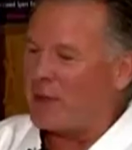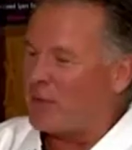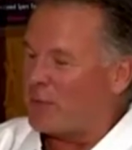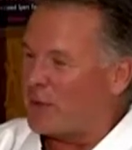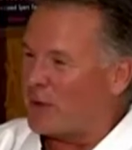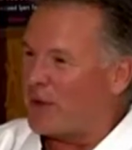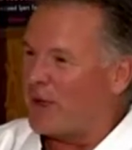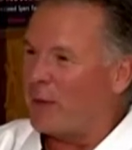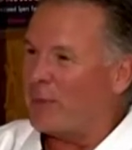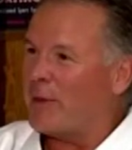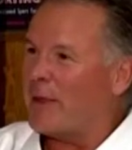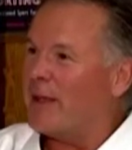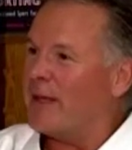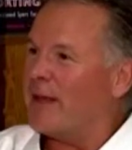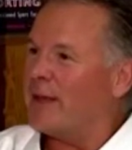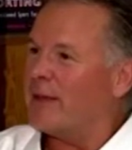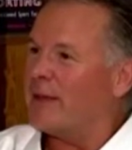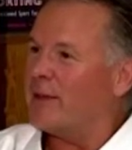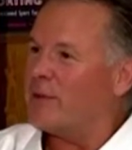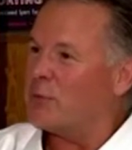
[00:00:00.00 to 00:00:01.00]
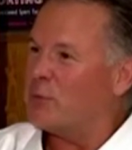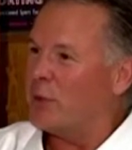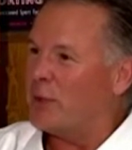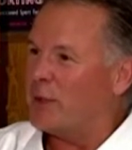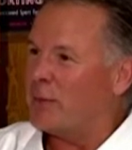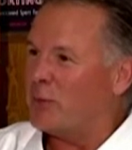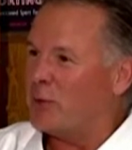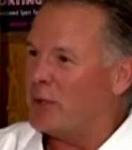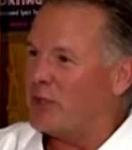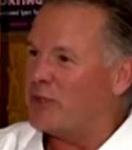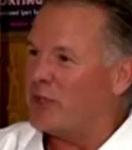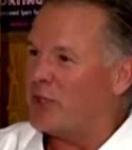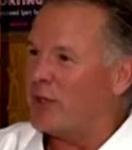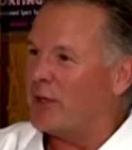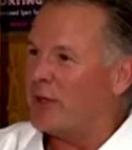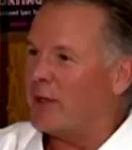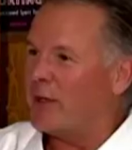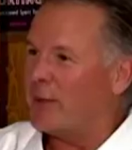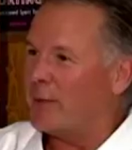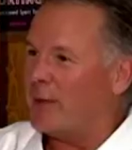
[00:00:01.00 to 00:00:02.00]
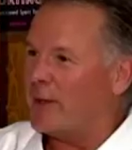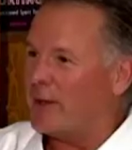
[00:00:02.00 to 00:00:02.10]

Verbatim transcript: you for coming. I really oh, appreciate you coming